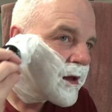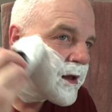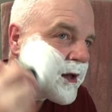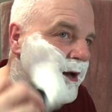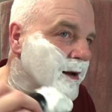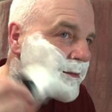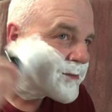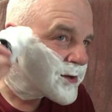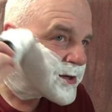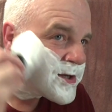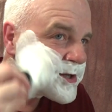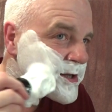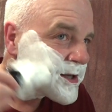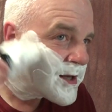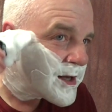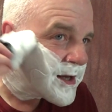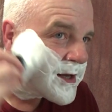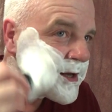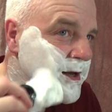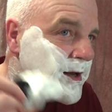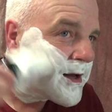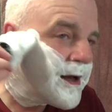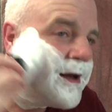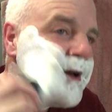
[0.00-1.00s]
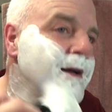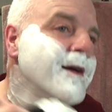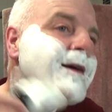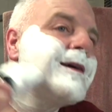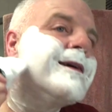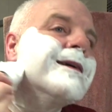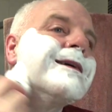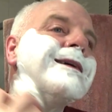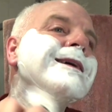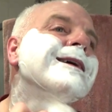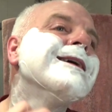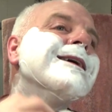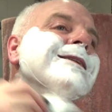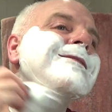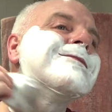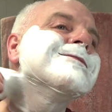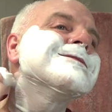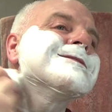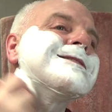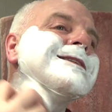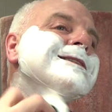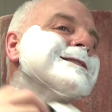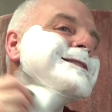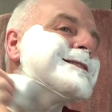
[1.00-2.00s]
Yeah, I'm just I
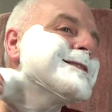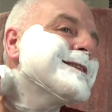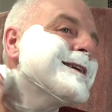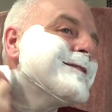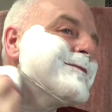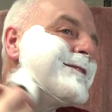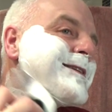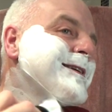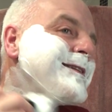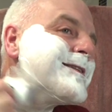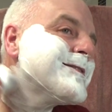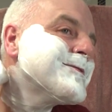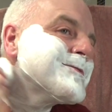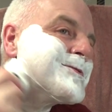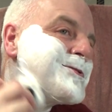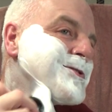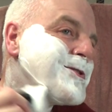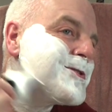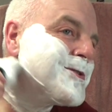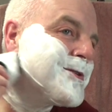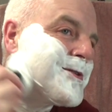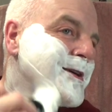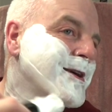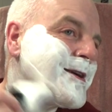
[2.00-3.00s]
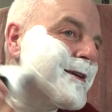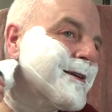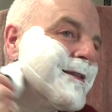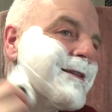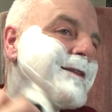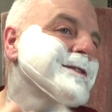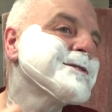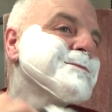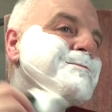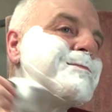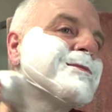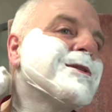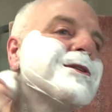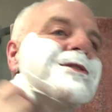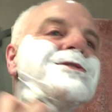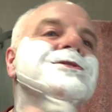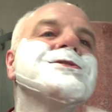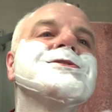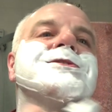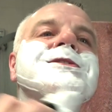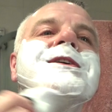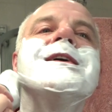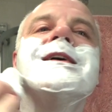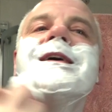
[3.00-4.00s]
was just having a little chuckle there at this
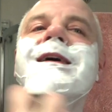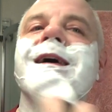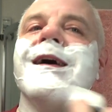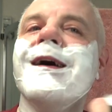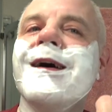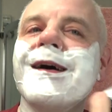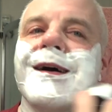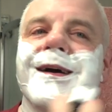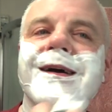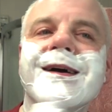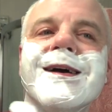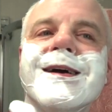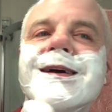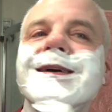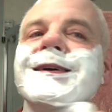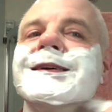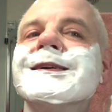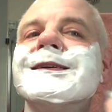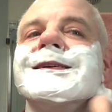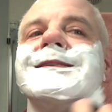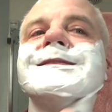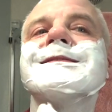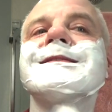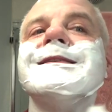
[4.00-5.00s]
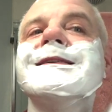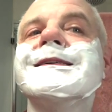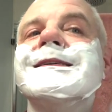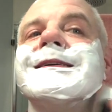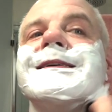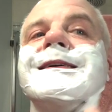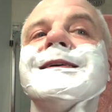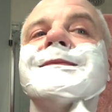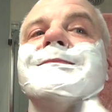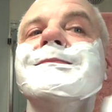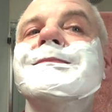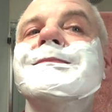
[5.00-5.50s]
brush. It's like